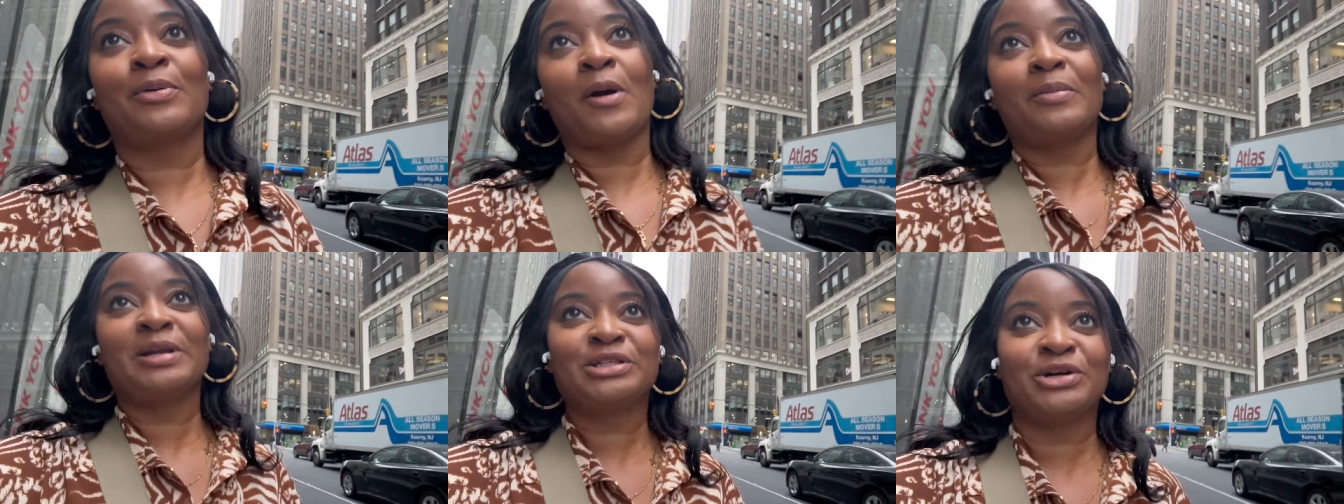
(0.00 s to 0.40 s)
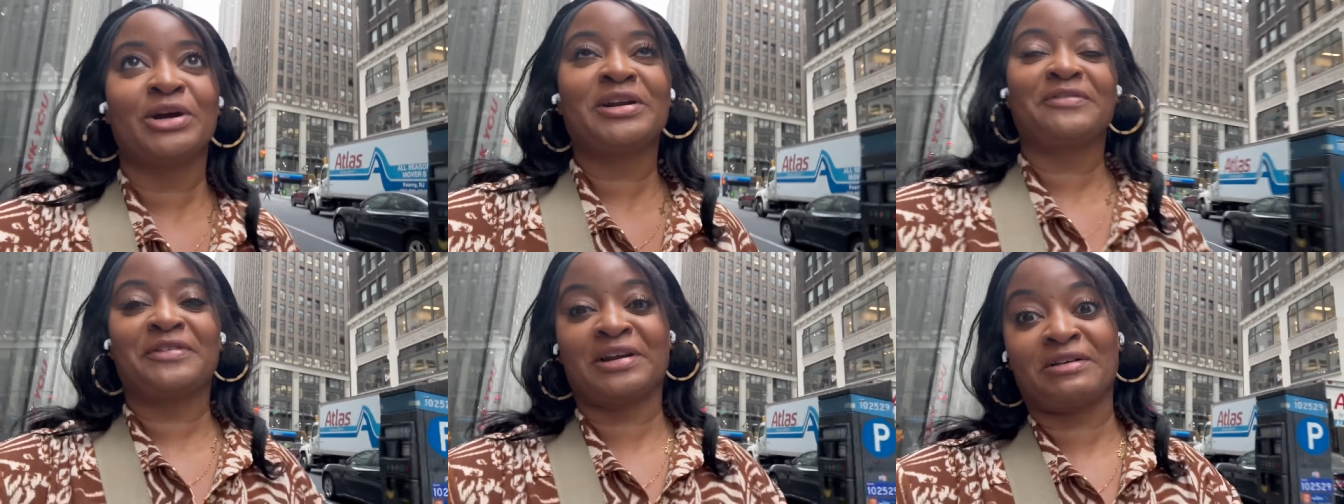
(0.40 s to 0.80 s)
probably trying
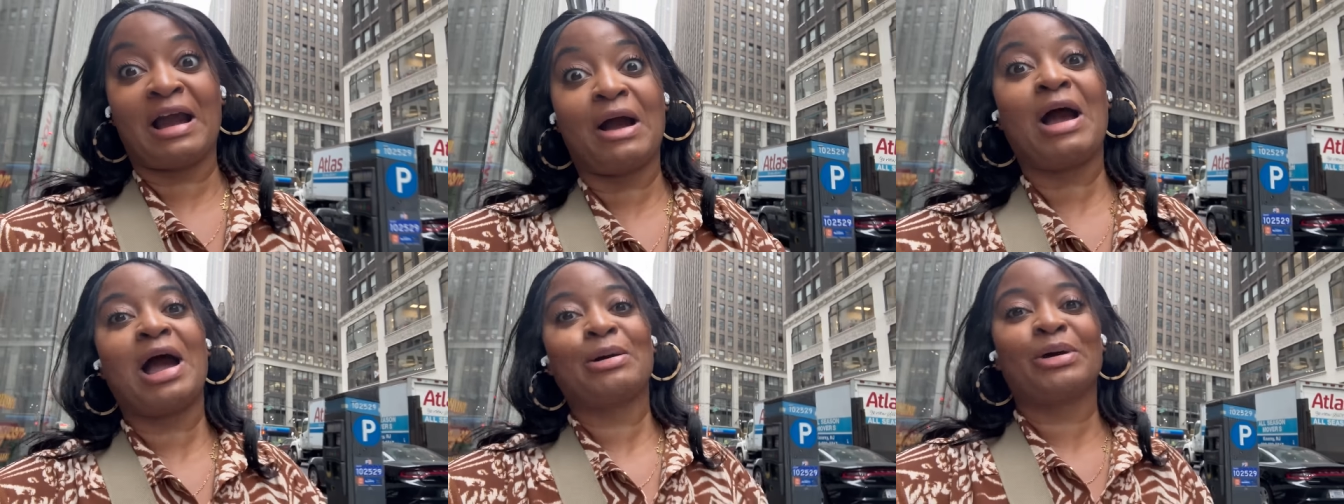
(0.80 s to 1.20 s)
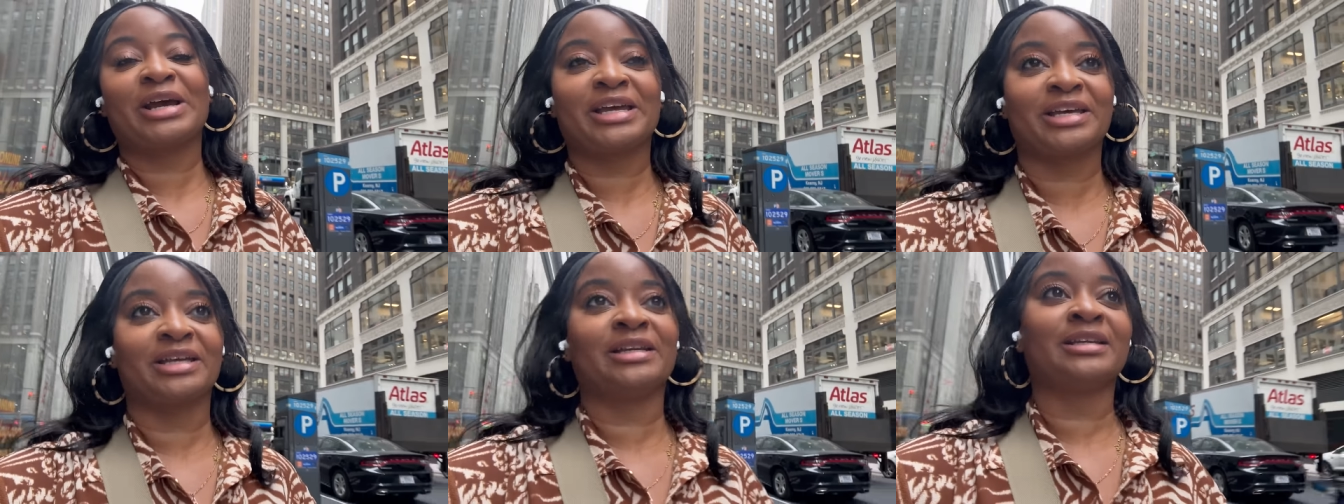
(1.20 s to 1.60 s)
to figure out how I
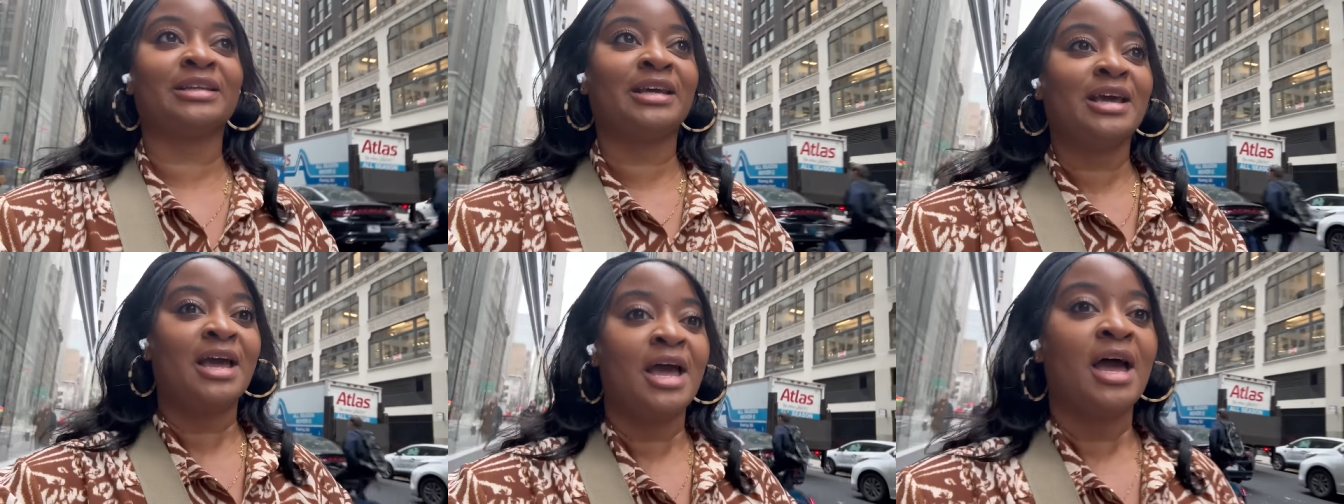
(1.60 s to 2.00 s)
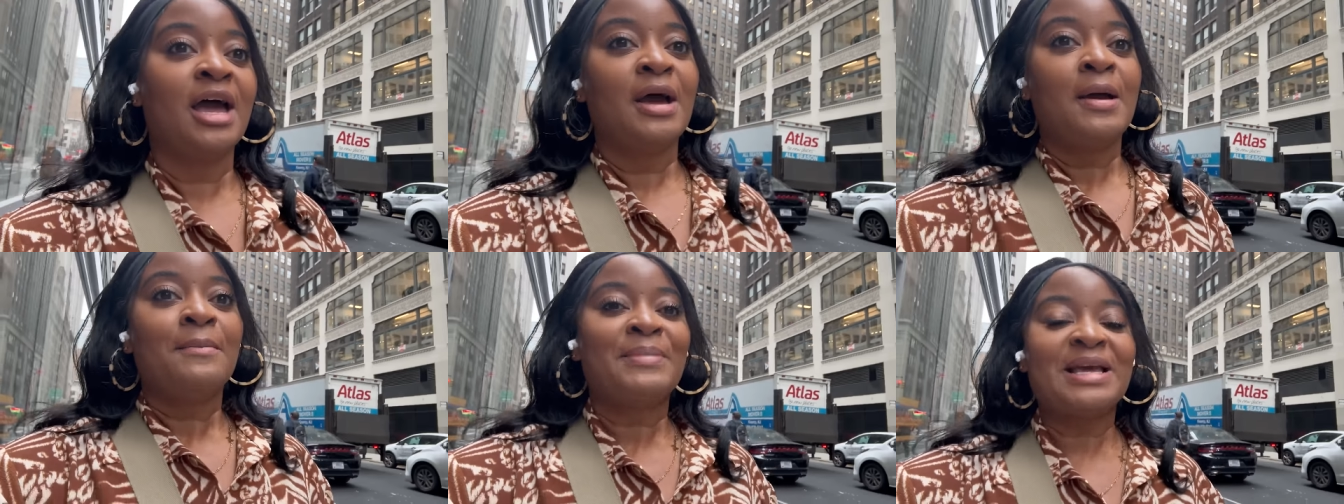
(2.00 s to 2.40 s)
can
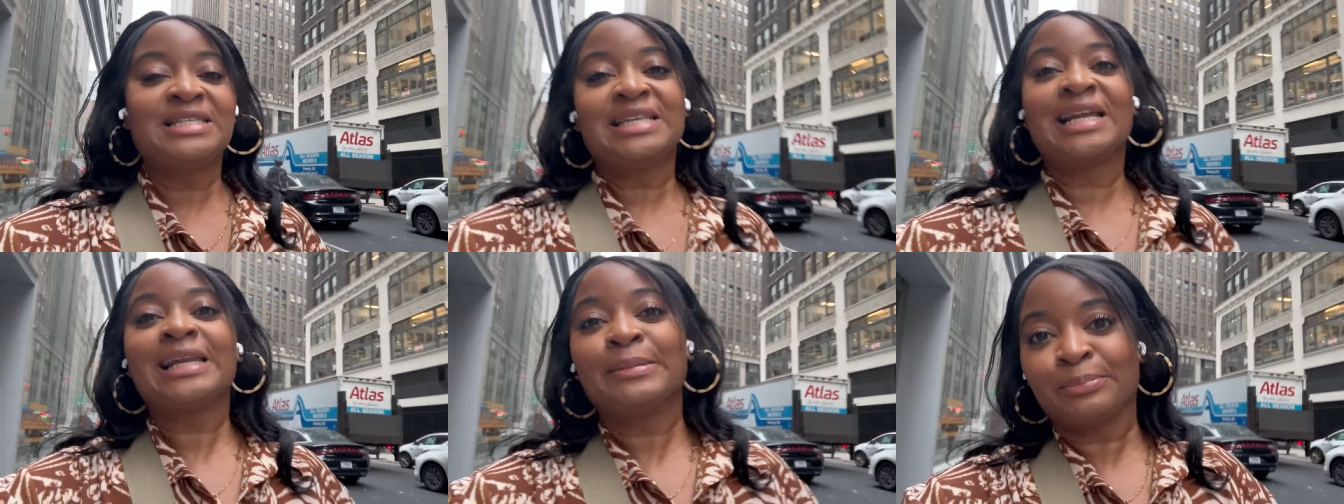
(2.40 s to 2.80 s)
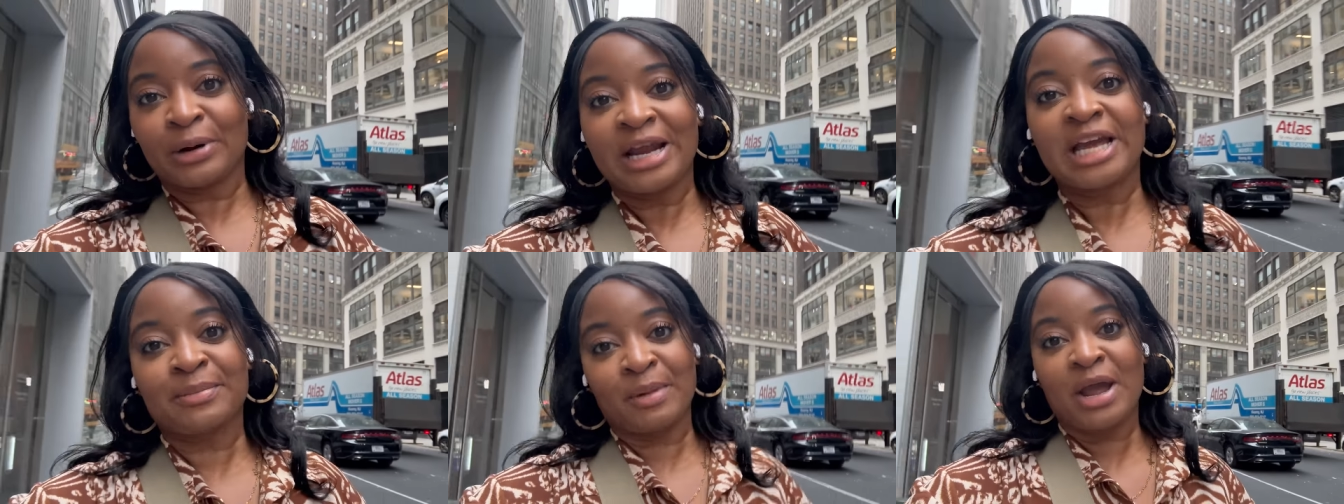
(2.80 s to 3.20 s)
basically
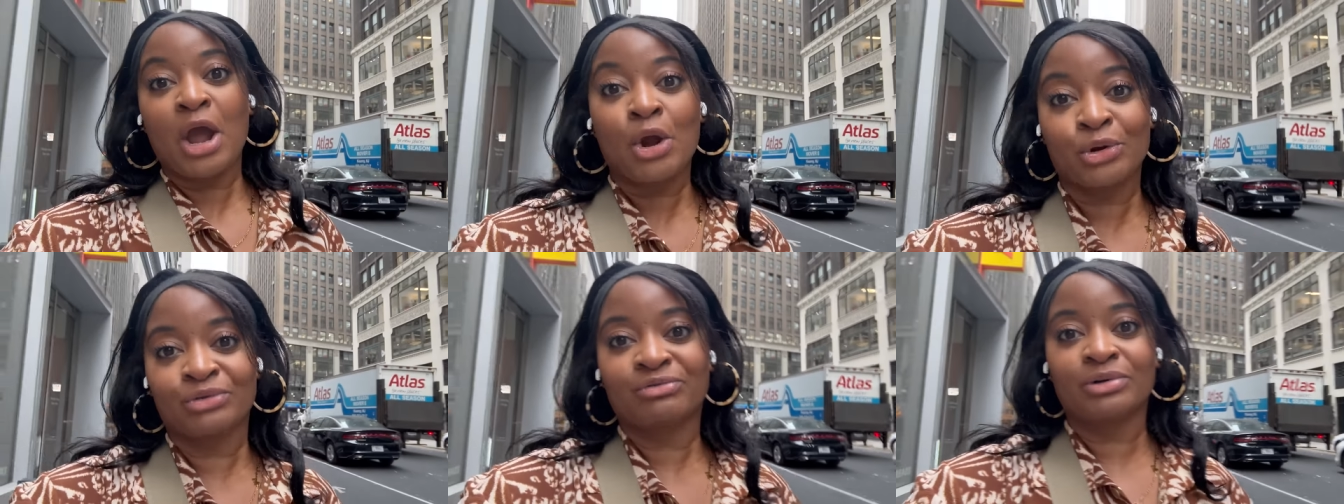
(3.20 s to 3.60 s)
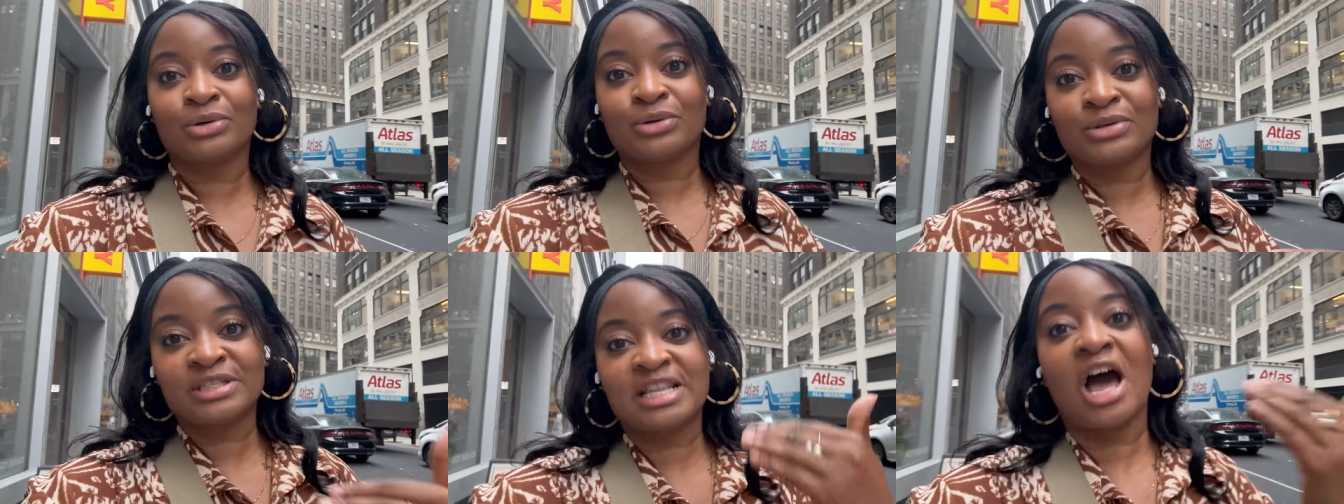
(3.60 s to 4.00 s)
break my own
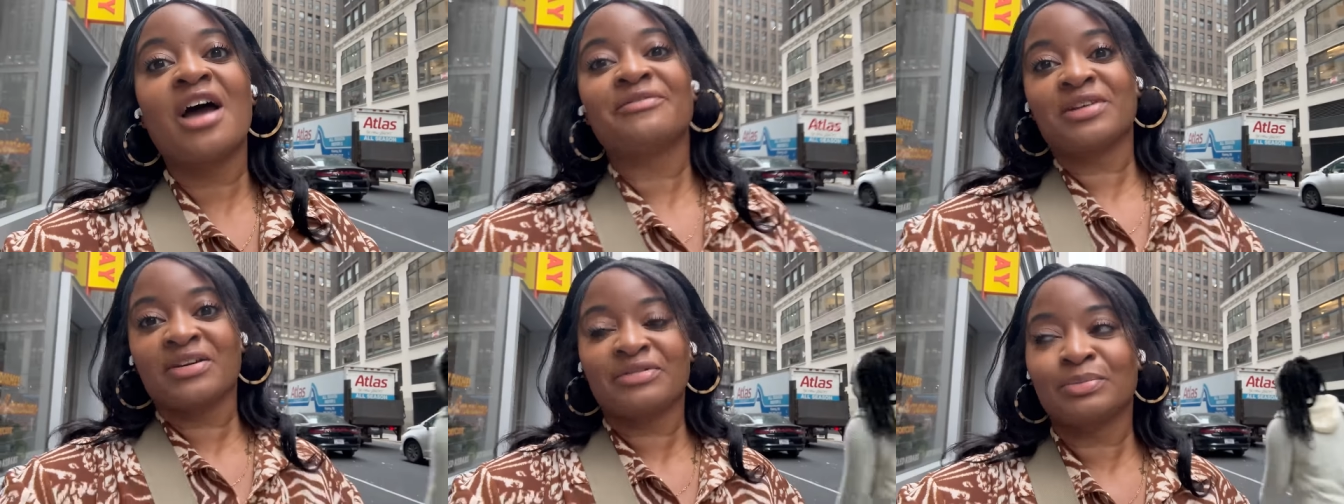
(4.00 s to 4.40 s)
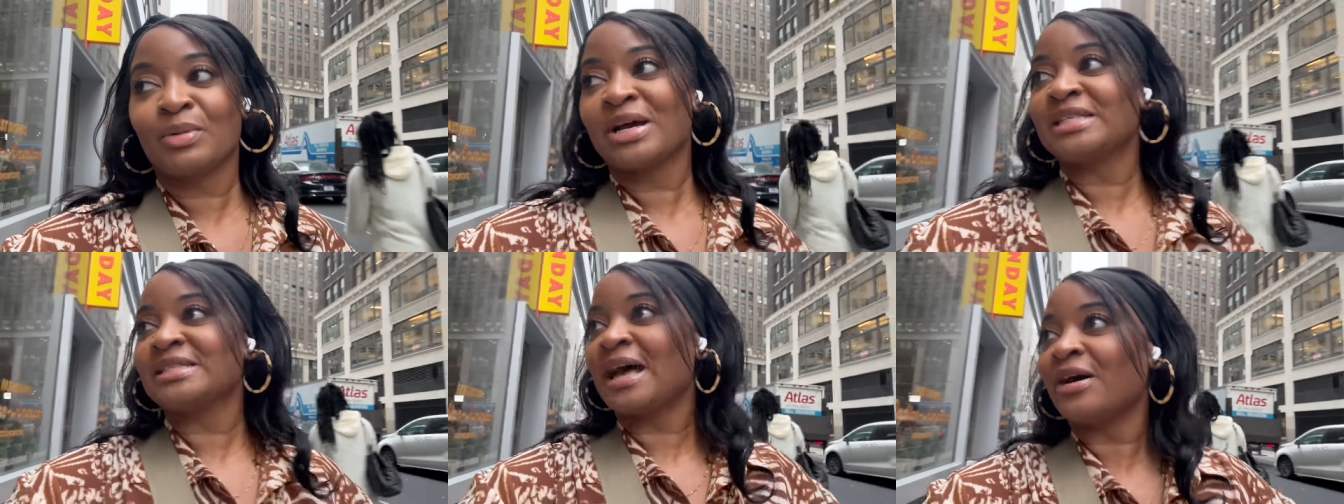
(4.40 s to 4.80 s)
rules that I've given
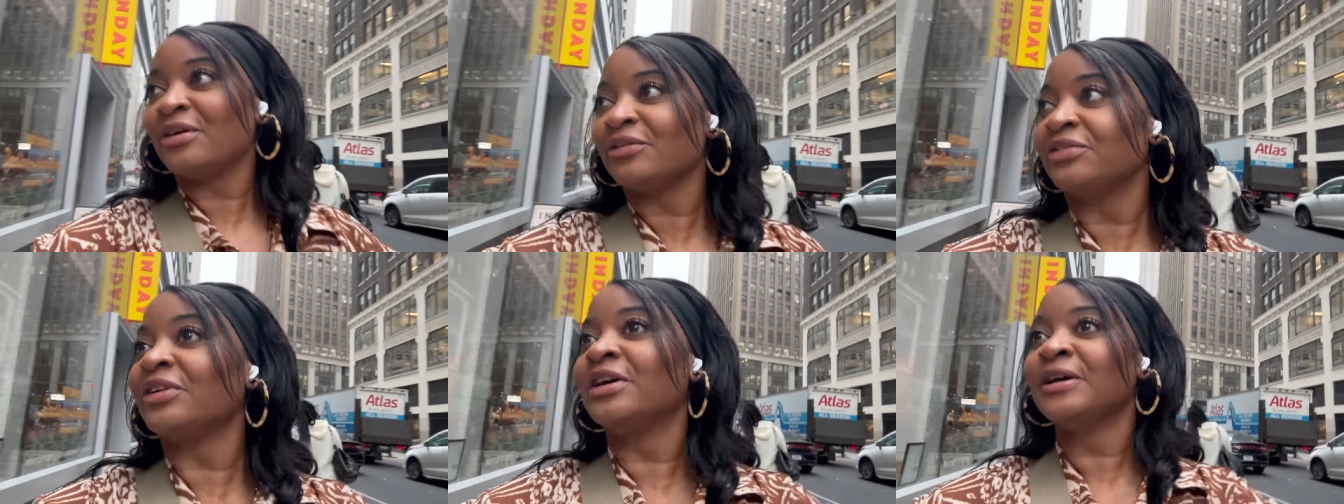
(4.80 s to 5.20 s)
myself.